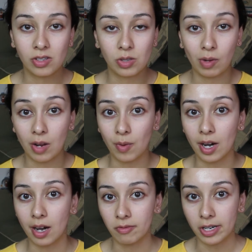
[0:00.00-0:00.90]
This is what I
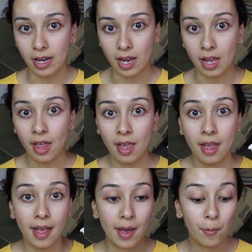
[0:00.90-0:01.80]
wear every day
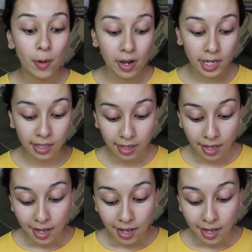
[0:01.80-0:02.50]
at work.